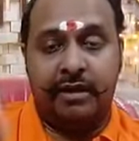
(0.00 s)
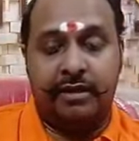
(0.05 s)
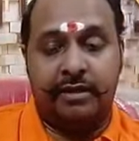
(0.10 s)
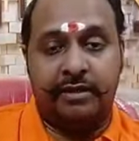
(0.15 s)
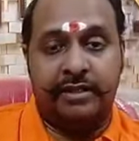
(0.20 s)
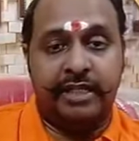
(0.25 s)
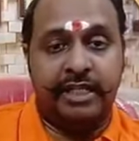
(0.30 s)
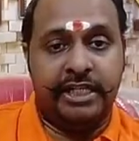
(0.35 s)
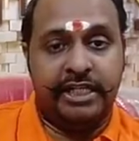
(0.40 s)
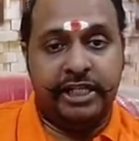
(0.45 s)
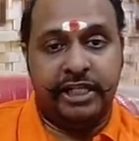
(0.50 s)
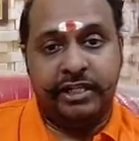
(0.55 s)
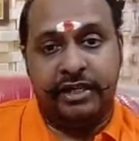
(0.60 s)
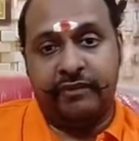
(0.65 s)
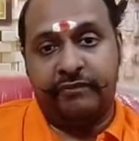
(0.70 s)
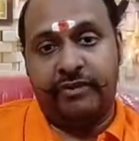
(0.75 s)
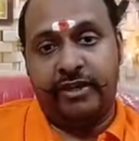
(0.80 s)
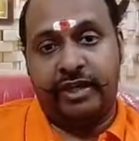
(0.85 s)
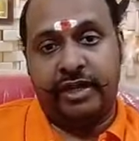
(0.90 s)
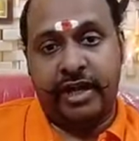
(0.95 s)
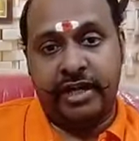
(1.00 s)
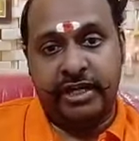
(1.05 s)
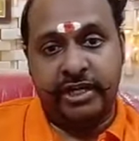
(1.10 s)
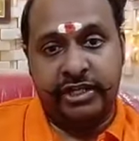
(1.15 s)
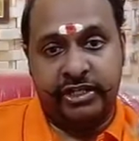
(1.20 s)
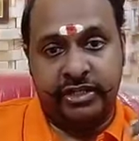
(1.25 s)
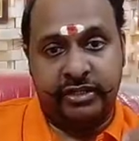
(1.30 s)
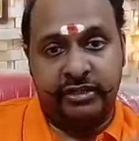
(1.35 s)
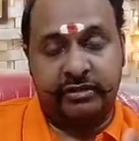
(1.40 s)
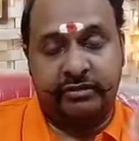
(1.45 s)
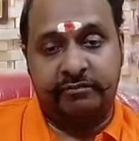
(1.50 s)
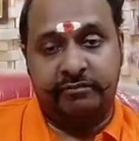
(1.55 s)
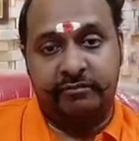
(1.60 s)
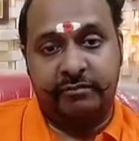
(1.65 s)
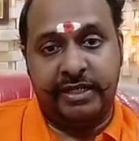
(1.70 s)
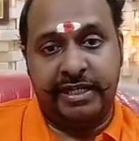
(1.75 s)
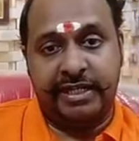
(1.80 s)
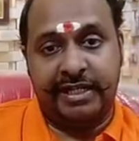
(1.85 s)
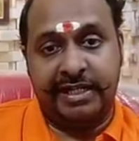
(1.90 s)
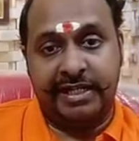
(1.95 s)
each and every condition
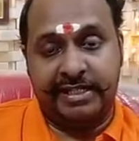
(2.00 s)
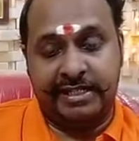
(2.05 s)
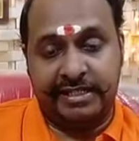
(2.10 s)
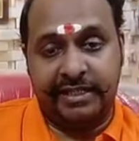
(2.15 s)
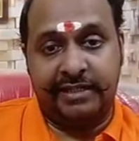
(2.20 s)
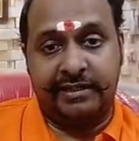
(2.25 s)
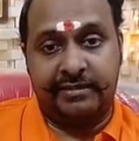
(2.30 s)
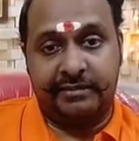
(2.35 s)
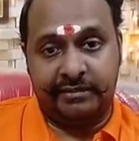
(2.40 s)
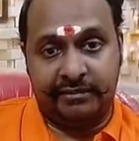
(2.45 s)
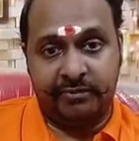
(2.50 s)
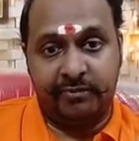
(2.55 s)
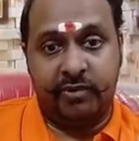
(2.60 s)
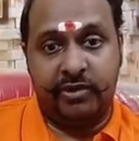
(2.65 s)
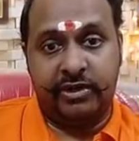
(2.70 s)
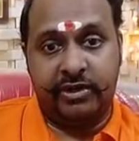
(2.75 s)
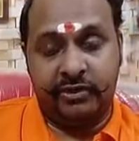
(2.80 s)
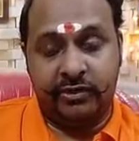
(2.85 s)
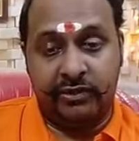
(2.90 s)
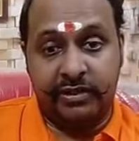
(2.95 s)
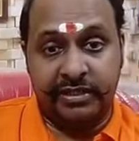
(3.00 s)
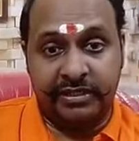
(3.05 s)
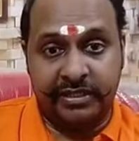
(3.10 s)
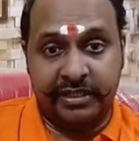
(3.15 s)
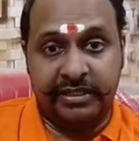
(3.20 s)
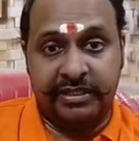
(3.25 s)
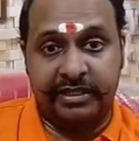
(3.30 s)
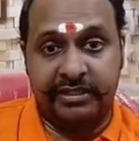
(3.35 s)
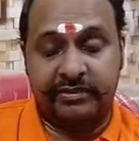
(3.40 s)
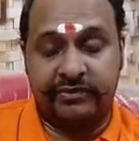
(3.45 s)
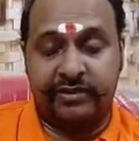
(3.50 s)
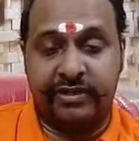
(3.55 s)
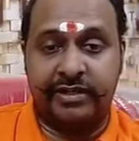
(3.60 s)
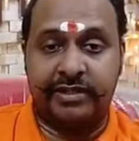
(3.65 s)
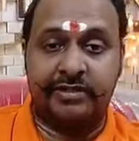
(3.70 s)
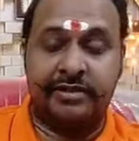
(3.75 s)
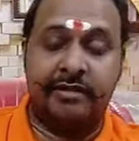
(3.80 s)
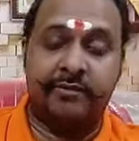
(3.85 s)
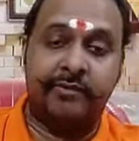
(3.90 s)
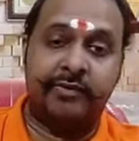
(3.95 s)
being listed, spondylolisthesis for
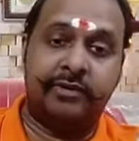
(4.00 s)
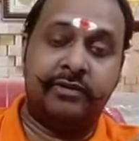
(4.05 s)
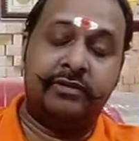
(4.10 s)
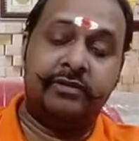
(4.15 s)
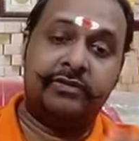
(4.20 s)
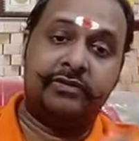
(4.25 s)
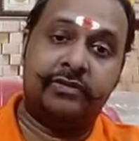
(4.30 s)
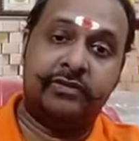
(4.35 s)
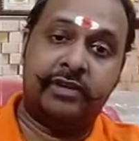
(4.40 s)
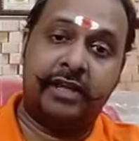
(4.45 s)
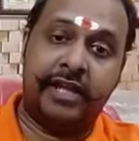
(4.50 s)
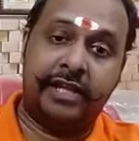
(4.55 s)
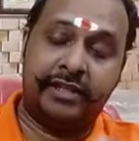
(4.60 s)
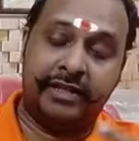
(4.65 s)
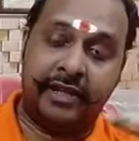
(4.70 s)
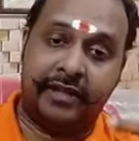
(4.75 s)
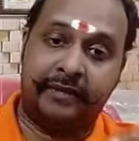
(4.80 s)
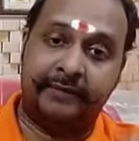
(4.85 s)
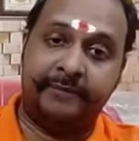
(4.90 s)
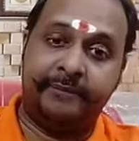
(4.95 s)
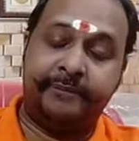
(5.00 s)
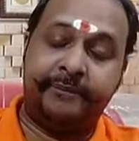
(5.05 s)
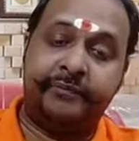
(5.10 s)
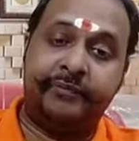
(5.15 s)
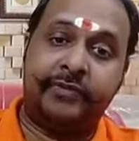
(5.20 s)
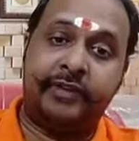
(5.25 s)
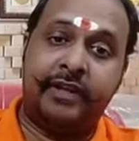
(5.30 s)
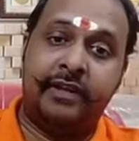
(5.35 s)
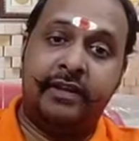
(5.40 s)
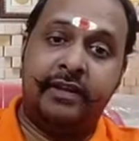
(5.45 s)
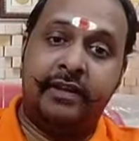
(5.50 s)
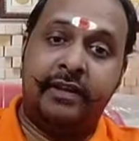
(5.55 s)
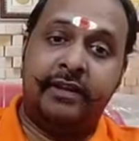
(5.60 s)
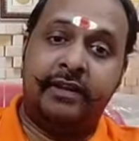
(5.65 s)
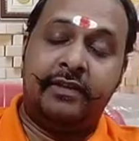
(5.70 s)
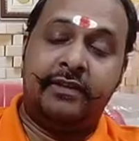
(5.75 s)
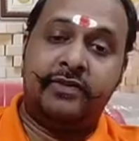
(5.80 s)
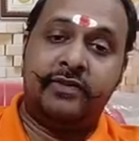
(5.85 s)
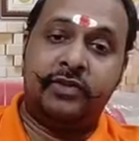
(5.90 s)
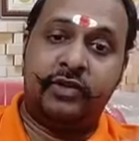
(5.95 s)
example, so like that.
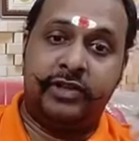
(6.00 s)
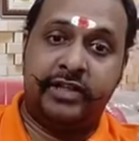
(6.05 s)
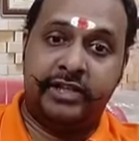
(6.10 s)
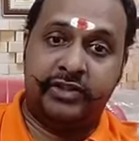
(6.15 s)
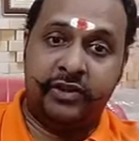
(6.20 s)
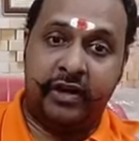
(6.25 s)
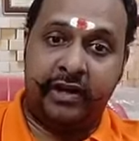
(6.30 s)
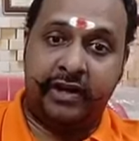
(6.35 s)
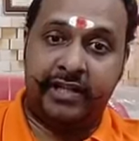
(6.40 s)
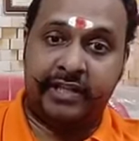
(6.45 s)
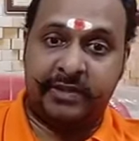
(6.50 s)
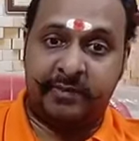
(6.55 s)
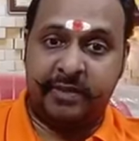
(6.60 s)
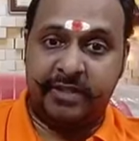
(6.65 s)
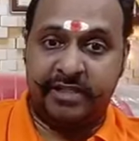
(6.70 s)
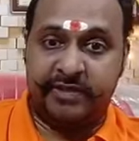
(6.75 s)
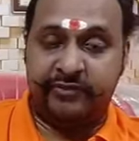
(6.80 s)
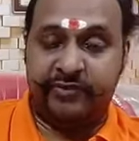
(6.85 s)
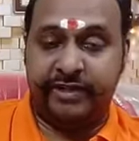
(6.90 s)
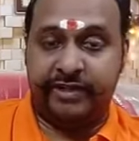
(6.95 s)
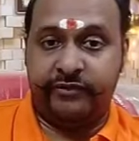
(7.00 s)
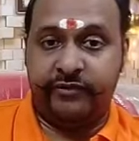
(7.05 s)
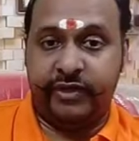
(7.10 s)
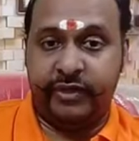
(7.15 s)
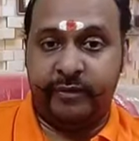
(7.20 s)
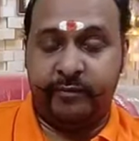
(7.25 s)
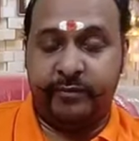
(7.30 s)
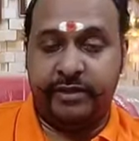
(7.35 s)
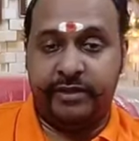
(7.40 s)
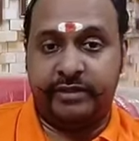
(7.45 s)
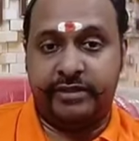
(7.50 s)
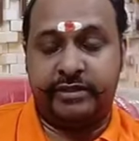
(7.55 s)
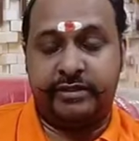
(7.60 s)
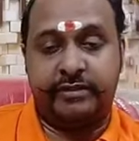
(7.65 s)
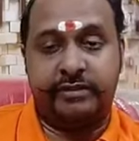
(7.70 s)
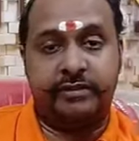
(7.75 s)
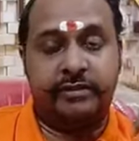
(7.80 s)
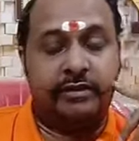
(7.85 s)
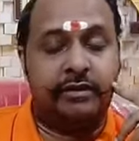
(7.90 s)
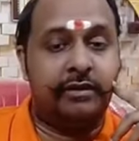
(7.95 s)
So disorder specific treatments
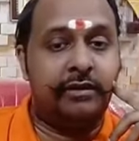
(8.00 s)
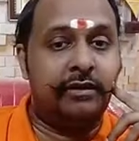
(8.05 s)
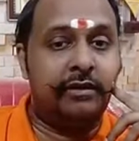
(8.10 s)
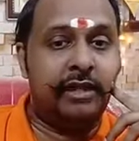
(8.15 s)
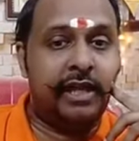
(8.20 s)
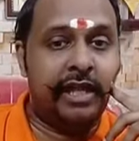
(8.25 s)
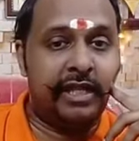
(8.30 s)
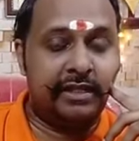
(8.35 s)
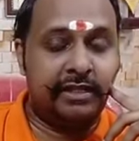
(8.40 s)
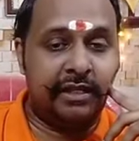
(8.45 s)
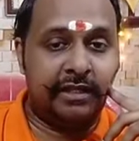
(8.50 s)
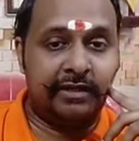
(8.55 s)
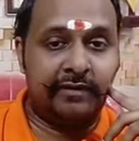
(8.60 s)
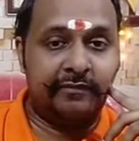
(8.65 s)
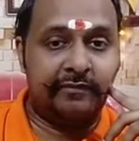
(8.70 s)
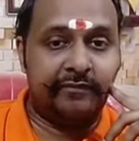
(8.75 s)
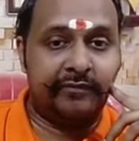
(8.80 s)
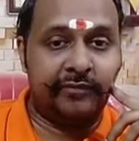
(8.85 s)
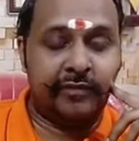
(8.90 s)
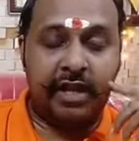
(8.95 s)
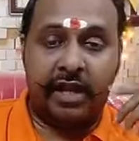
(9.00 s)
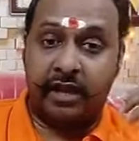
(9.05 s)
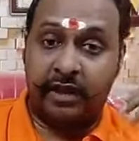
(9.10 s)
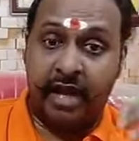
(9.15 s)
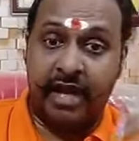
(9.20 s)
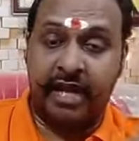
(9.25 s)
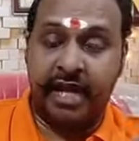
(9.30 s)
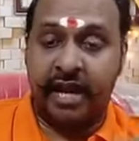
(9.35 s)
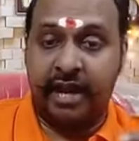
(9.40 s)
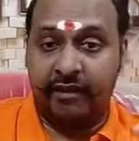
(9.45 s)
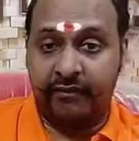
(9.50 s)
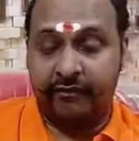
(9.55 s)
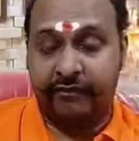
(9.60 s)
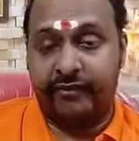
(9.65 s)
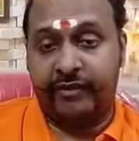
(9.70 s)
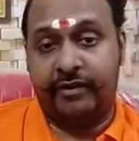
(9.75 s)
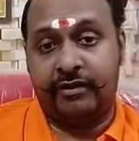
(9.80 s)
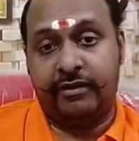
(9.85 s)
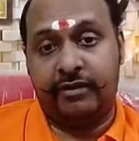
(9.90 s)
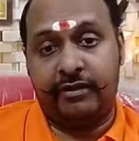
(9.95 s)
like that. I
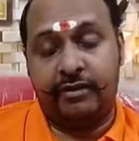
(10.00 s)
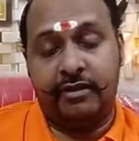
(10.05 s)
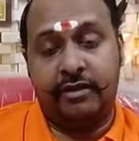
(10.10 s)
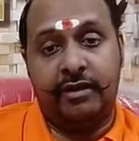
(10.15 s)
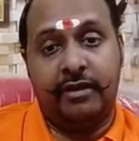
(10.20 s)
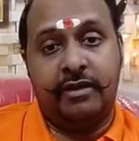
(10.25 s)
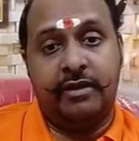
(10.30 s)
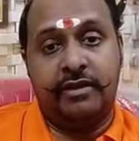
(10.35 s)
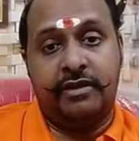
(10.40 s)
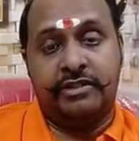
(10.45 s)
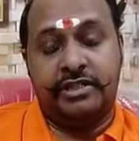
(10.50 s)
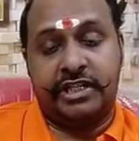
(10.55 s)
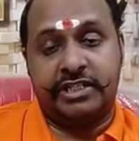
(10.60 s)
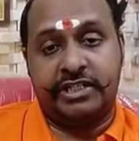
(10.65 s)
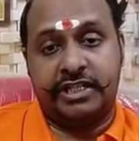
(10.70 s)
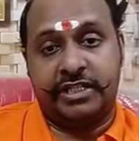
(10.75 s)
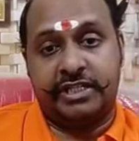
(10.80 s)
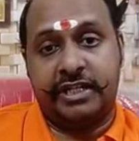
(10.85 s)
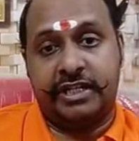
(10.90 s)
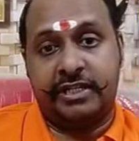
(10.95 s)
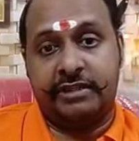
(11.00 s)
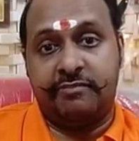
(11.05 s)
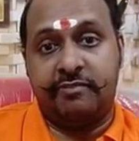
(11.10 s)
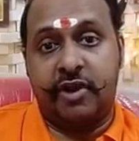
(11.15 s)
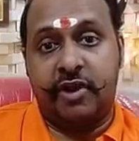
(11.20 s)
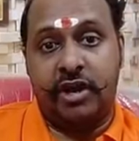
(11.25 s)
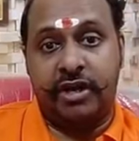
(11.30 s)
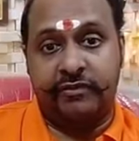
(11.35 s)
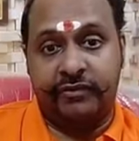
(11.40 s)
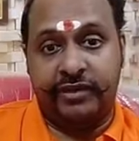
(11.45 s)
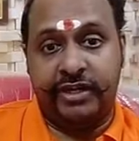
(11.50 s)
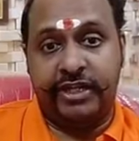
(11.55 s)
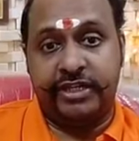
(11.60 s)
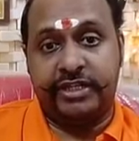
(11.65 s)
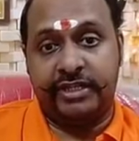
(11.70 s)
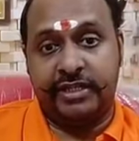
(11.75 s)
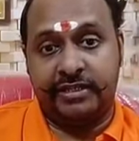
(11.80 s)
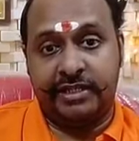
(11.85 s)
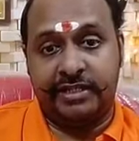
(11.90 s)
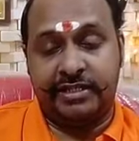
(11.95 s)
have suggested the
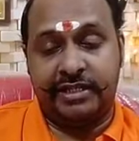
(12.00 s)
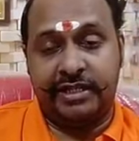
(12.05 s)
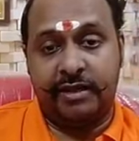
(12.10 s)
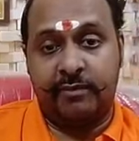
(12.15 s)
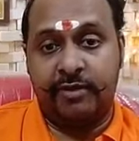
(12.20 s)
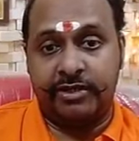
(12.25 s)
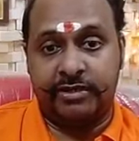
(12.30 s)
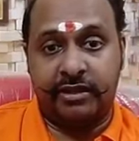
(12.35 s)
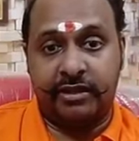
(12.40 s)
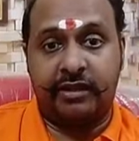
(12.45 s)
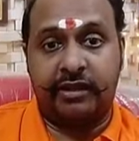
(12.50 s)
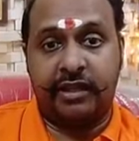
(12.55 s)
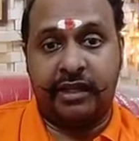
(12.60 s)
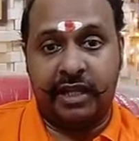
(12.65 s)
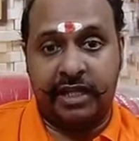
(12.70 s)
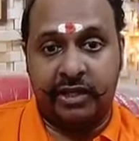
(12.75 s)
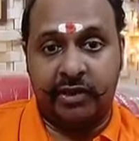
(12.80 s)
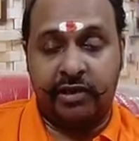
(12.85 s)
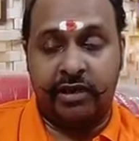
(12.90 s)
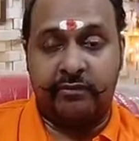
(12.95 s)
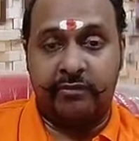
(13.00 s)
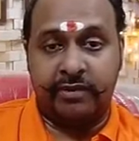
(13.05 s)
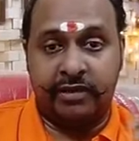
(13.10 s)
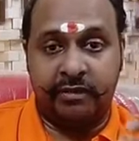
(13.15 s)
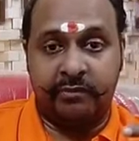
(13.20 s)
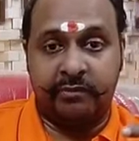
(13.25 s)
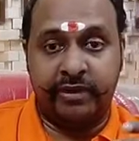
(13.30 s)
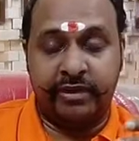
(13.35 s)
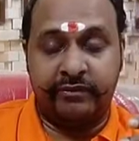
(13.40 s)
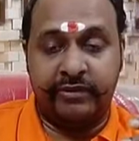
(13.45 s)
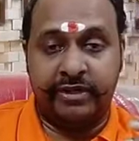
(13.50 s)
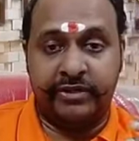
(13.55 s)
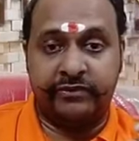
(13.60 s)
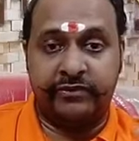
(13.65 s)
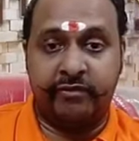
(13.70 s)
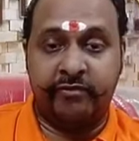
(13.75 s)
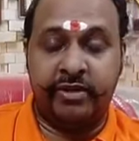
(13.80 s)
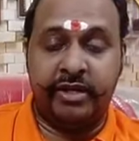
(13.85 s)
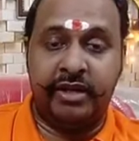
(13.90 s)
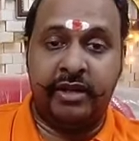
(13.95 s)
modification in the syllabus or the curriculum in the previous
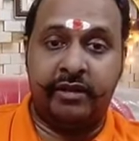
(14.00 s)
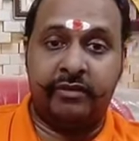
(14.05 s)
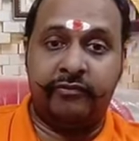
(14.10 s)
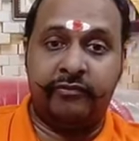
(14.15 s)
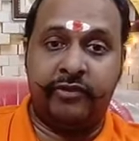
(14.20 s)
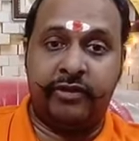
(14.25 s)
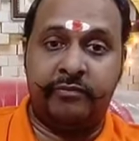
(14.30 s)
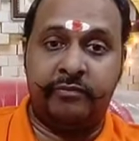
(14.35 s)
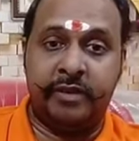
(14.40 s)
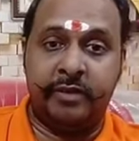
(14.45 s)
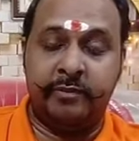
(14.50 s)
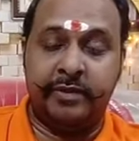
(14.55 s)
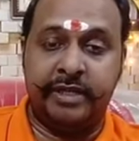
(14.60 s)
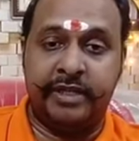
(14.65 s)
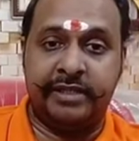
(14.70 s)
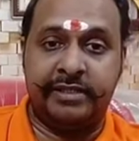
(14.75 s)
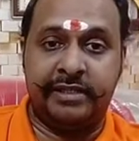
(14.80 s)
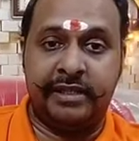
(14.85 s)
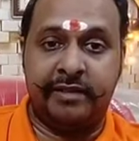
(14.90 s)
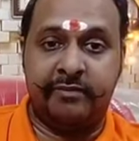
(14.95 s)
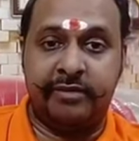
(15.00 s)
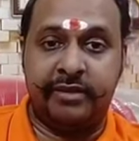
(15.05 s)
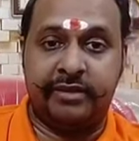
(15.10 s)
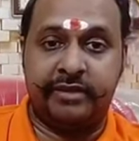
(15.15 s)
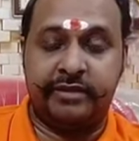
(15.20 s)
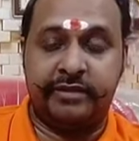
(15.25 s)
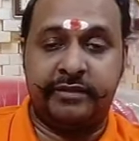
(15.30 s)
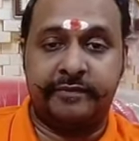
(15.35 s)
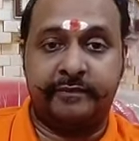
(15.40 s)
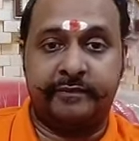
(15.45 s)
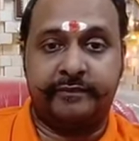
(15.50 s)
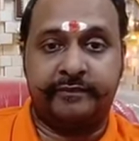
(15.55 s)
webinar for BPT syllabus,